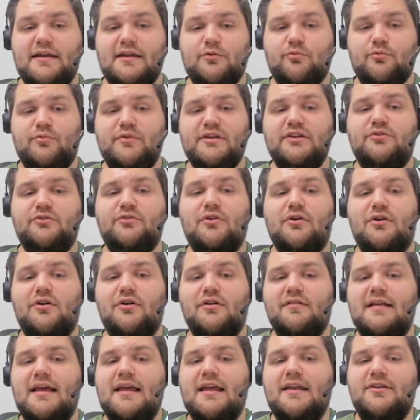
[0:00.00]

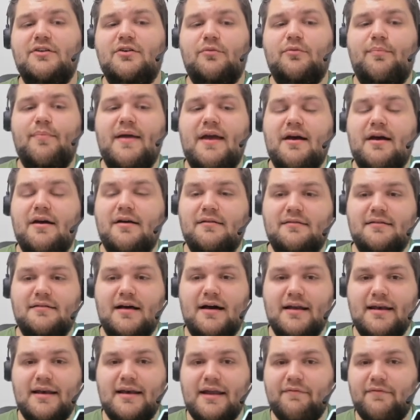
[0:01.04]
redraws and your pairs
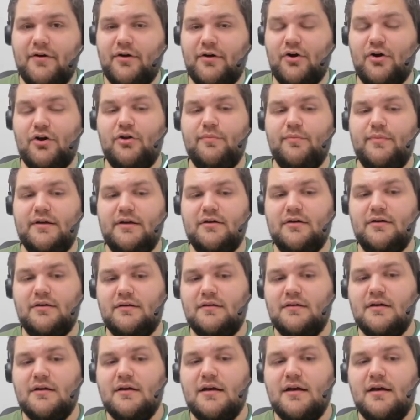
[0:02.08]
are never going to be good.